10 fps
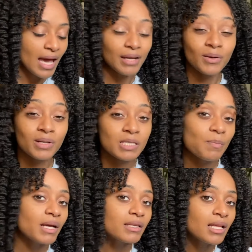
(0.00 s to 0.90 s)
I don't
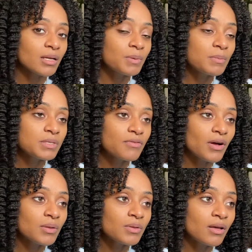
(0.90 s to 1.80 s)
expect a lot of people to
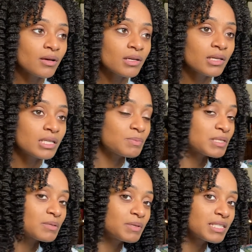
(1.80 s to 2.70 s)
follow along,
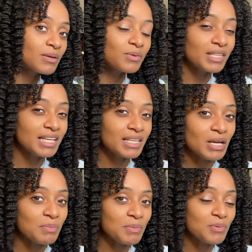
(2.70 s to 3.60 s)
especially because I don't think a
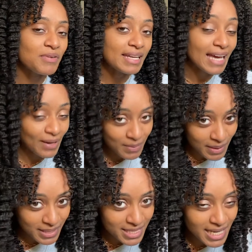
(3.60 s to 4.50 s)
lot of people will find out
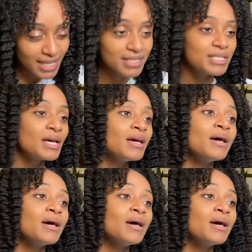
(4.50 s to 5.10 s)
about this challenge.